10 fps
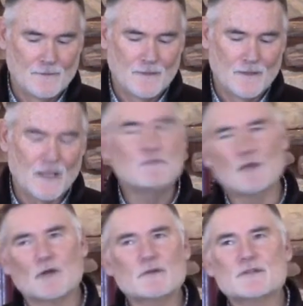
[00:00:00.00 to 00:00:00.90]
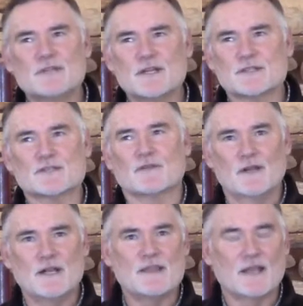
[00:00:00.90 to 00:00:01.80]
If you go to Jesus for
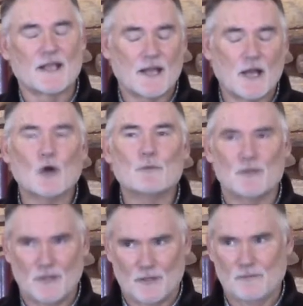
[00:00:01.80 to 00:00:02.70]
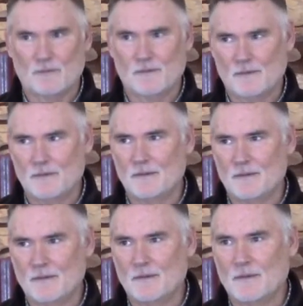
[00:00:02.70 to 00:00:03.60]
anything, and I hope you do,
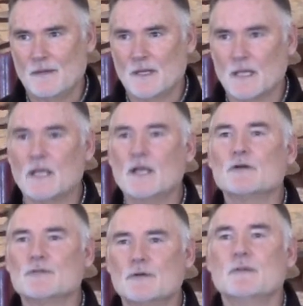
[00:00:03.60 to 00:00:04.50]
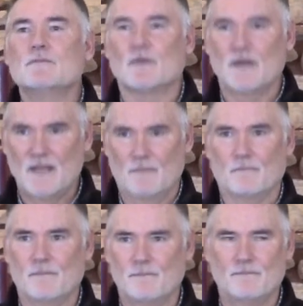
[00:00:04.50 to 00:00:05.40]
go to Him for
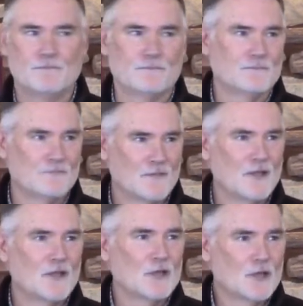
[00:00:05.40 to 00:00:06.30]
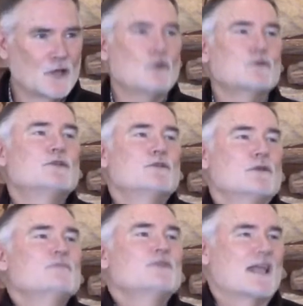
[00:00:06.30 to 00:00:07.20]
Him. Go to
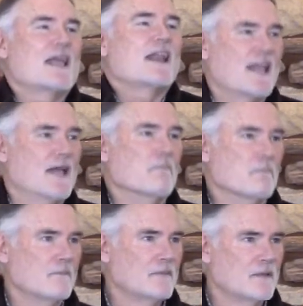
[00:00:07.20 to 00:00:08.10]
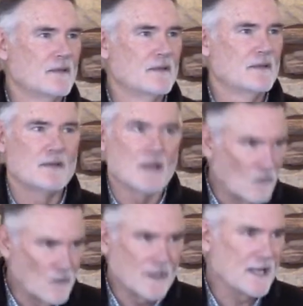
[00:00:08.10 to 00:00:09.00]
Him to get Him.
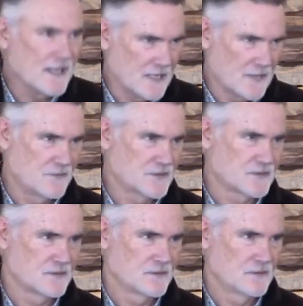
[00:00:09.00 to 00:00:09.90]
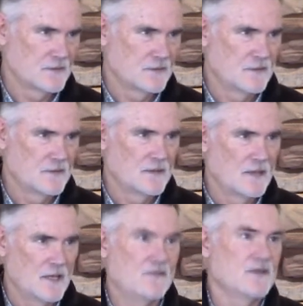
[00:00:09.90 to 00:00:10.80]
Not what He gives.
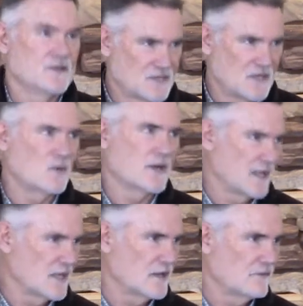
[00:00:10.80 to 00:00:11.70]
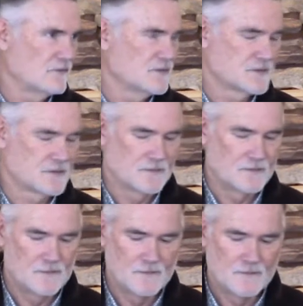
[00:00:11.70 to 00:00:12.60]
And then see what He gives.
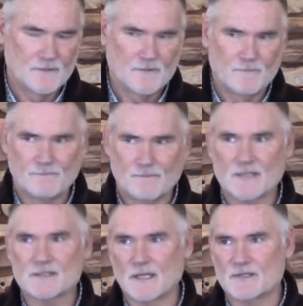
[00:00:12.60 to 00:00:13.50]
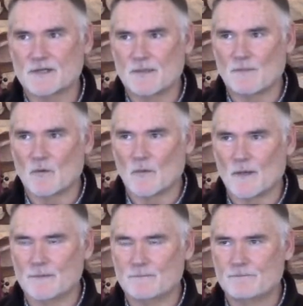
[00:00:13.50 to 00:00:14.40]
That's lesson number
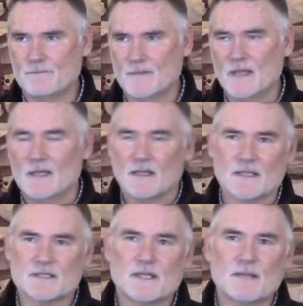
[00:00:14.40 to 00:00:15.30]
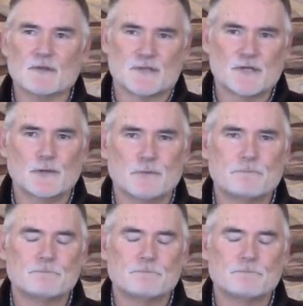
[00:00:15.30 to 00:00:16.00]
1. Lesson number 2.